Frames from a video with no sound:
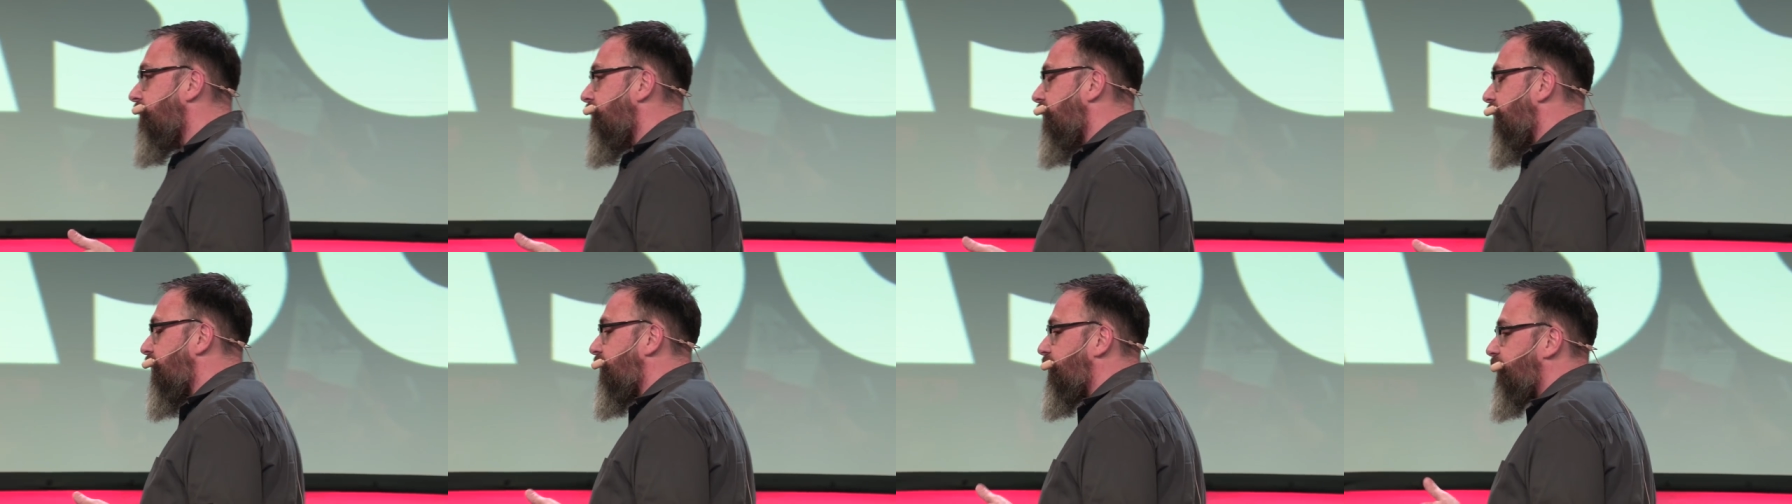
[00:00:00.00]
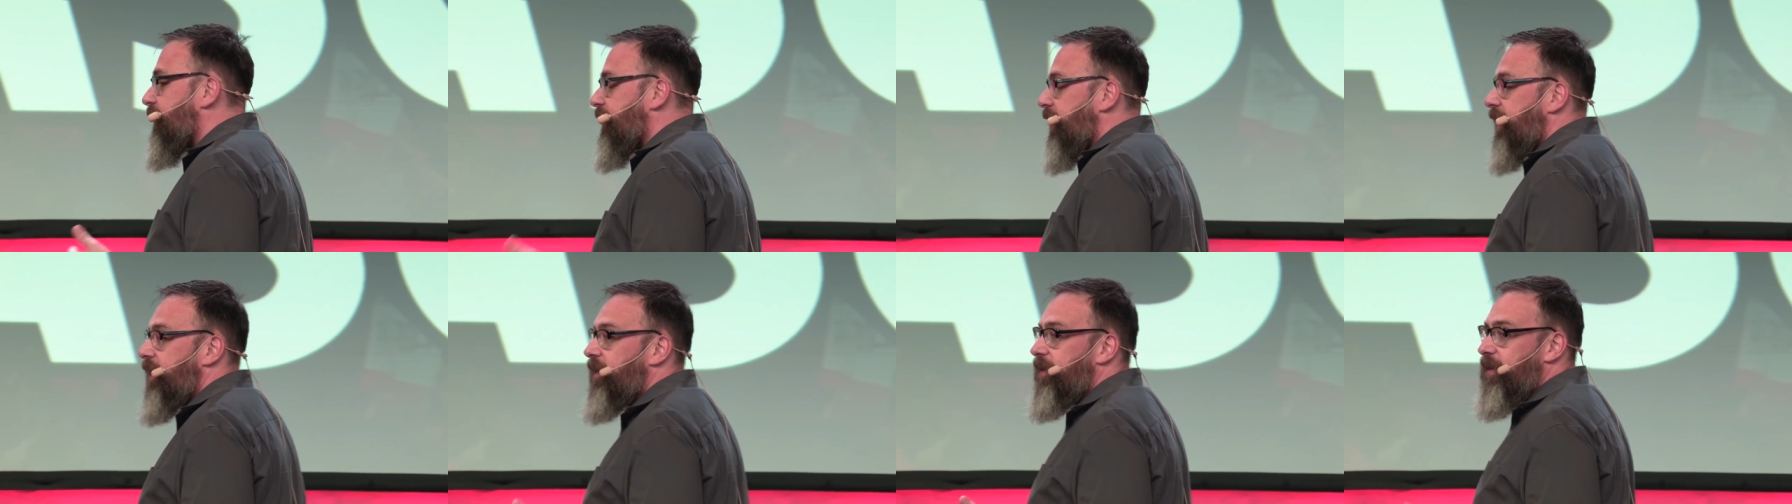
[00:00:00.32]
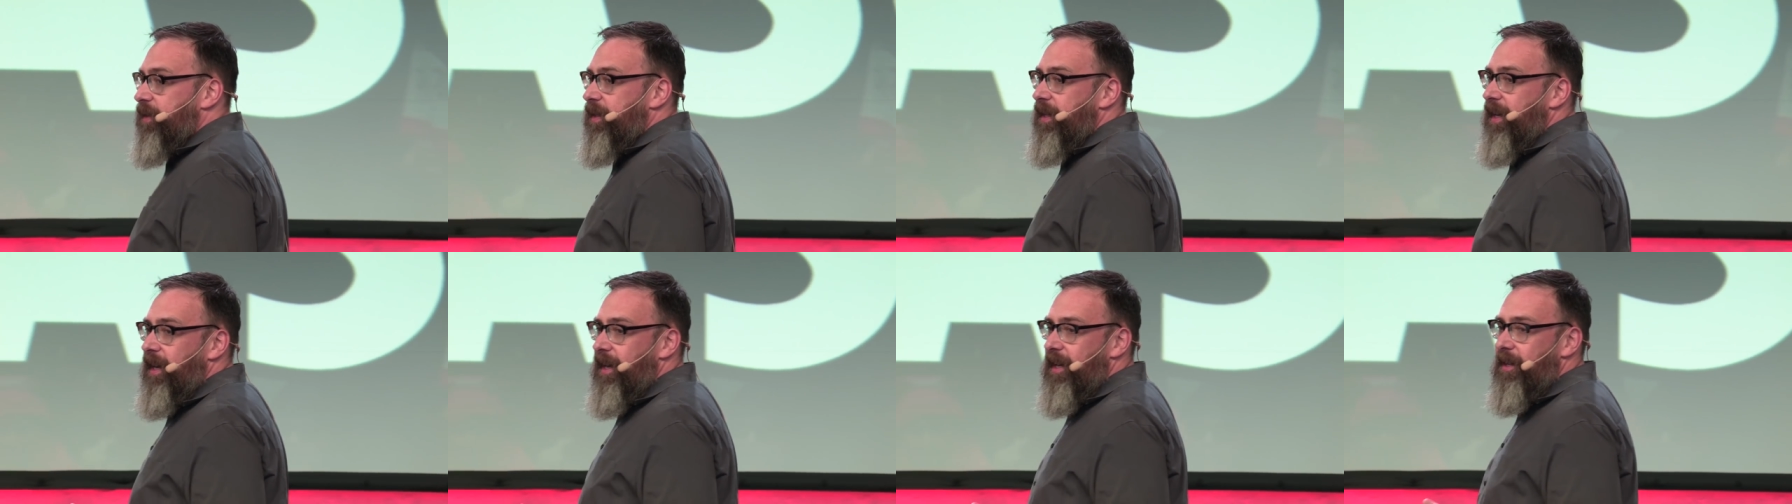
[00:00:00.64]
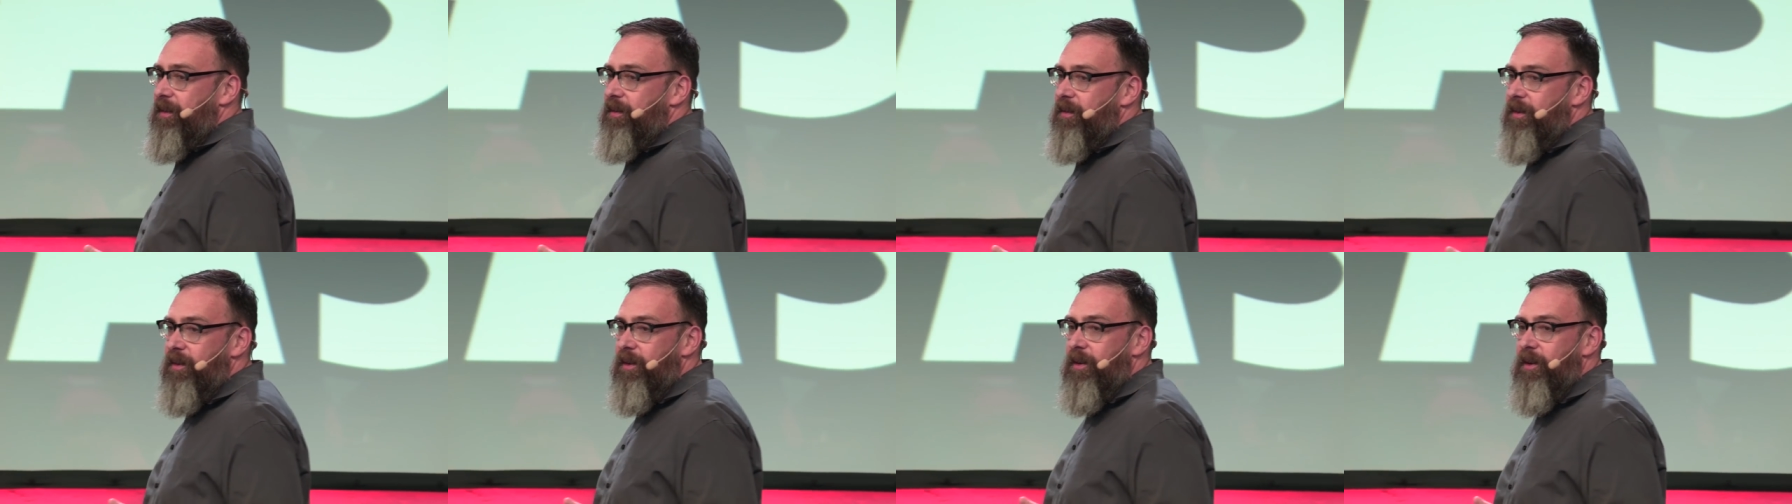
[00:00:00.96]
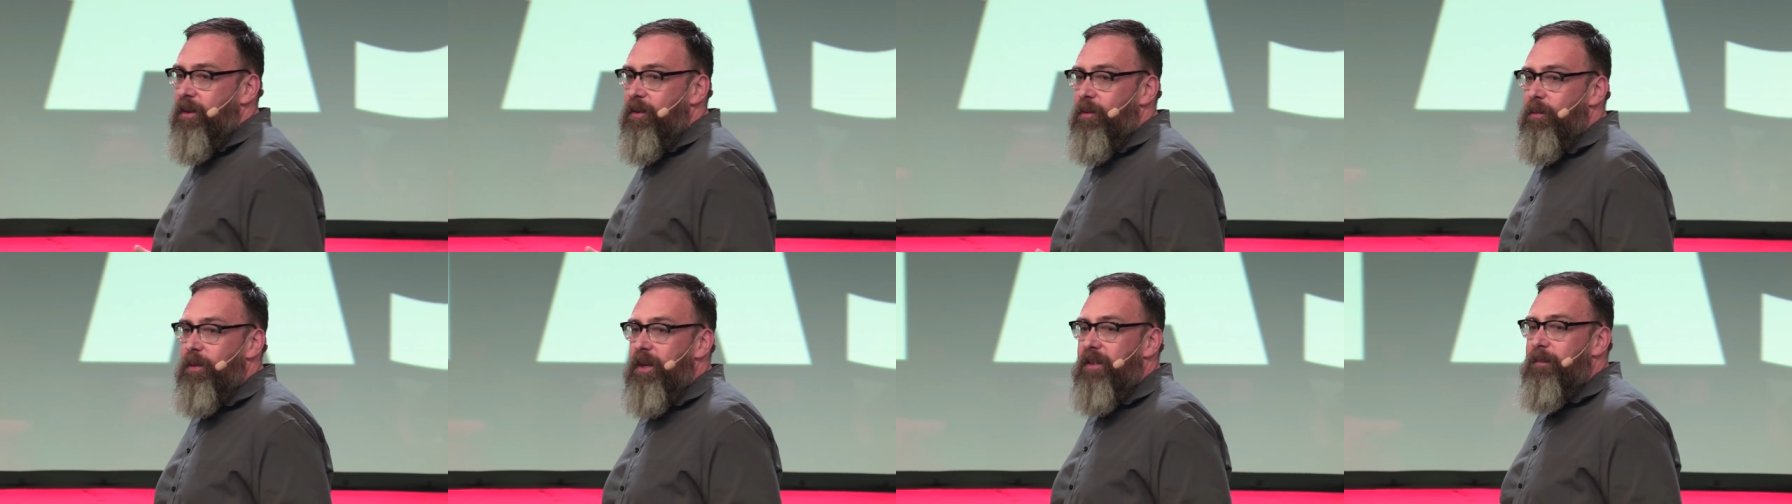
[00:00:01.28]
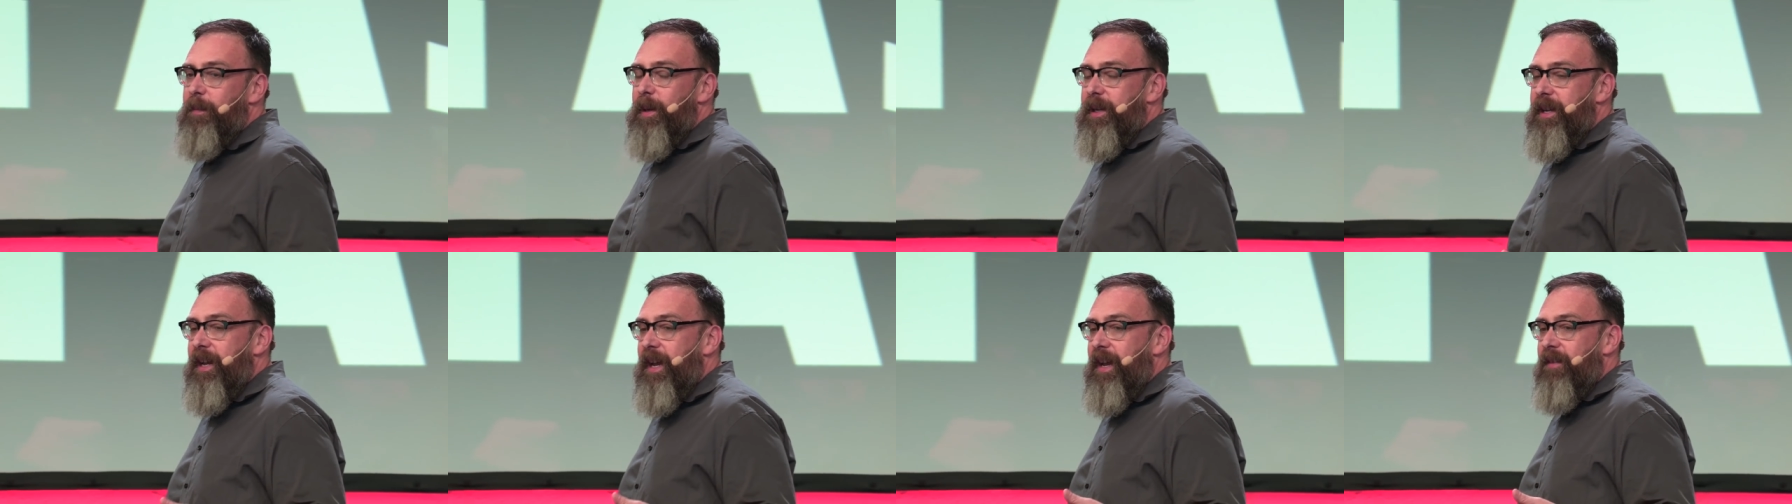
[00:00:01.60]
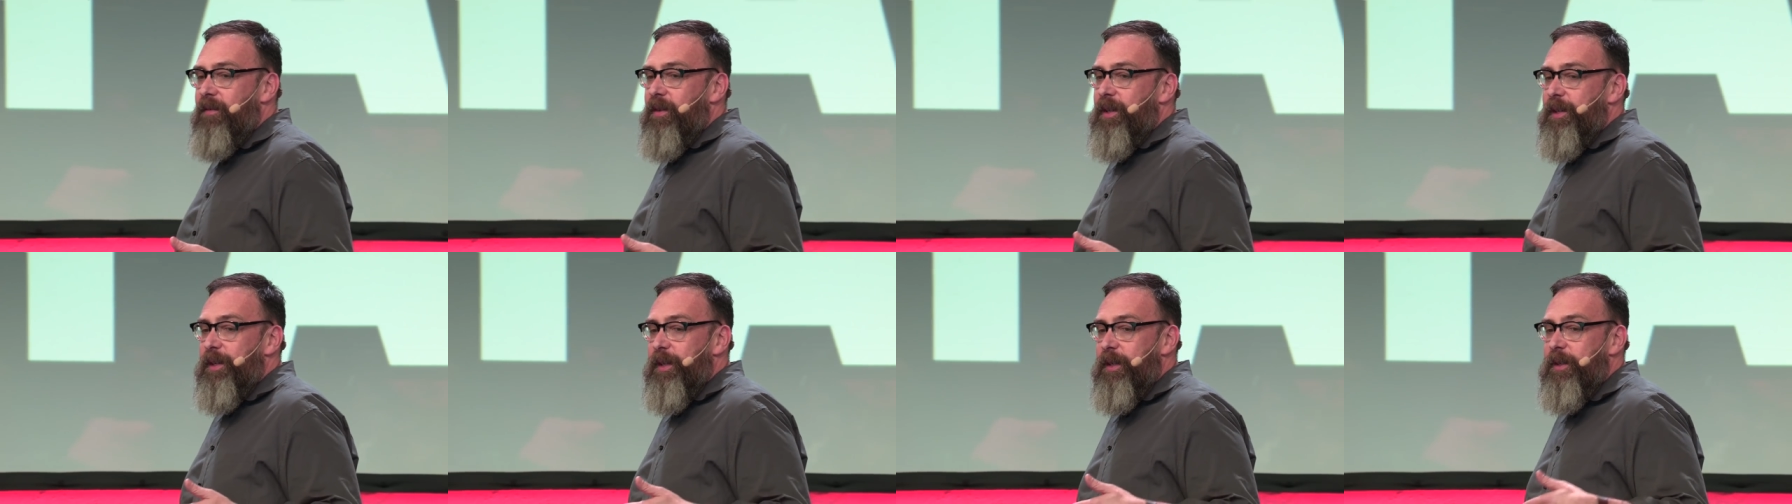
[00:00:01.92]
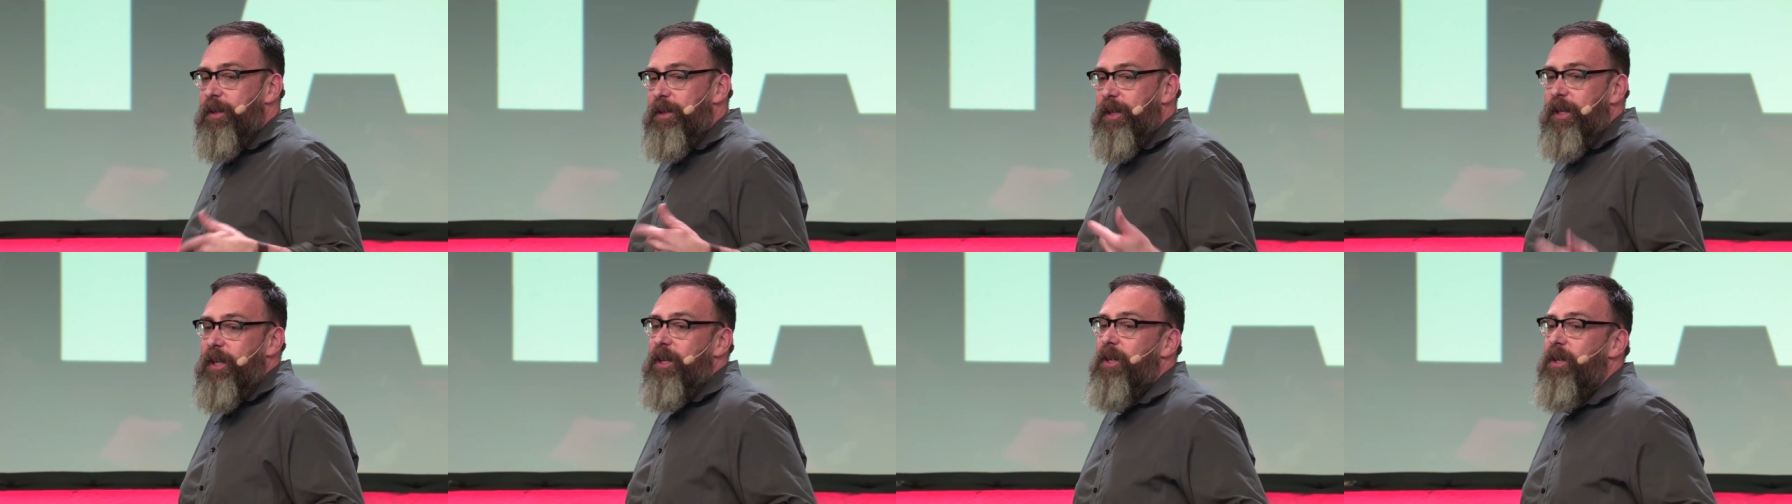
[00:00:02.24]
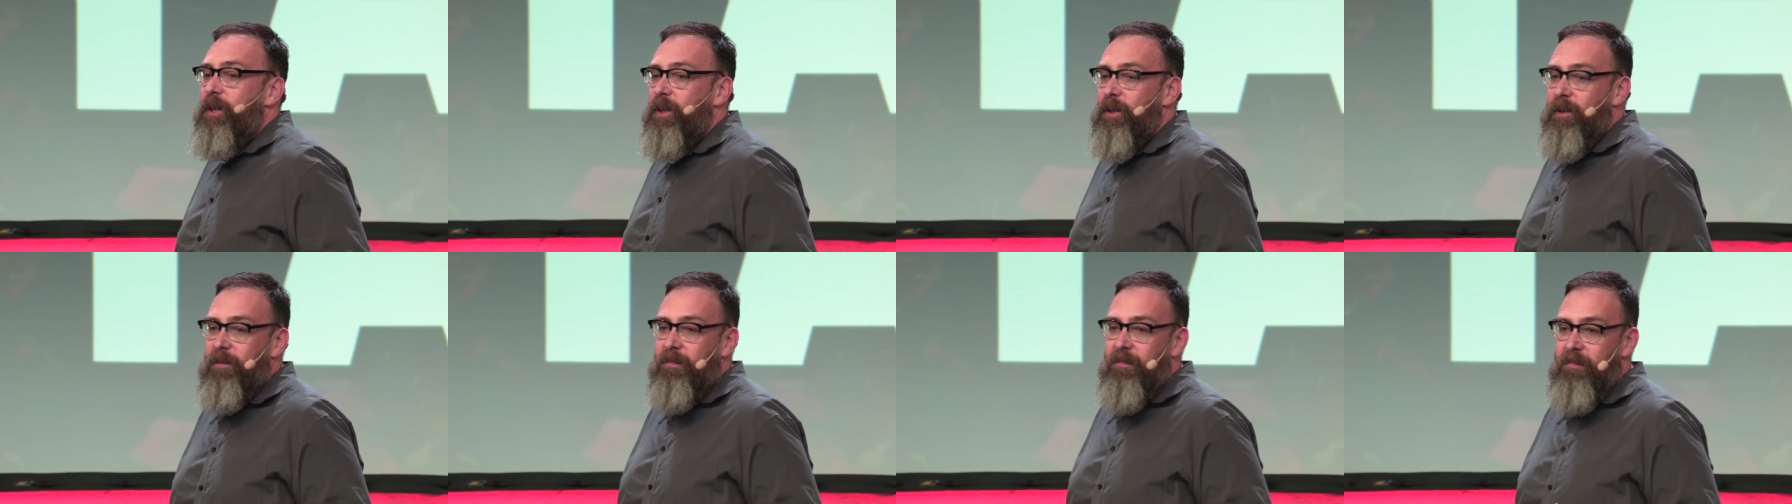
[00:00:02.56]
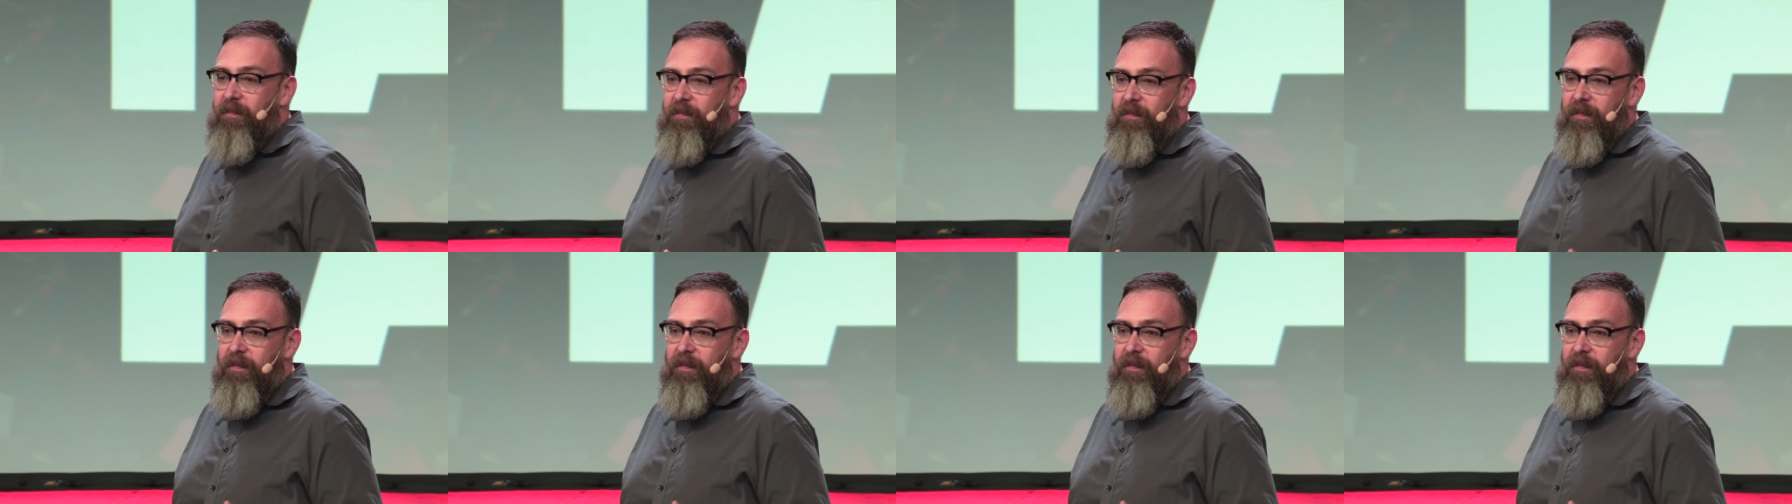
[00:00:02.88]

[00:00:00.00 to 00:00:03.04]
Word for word: And since then, we've been having to deal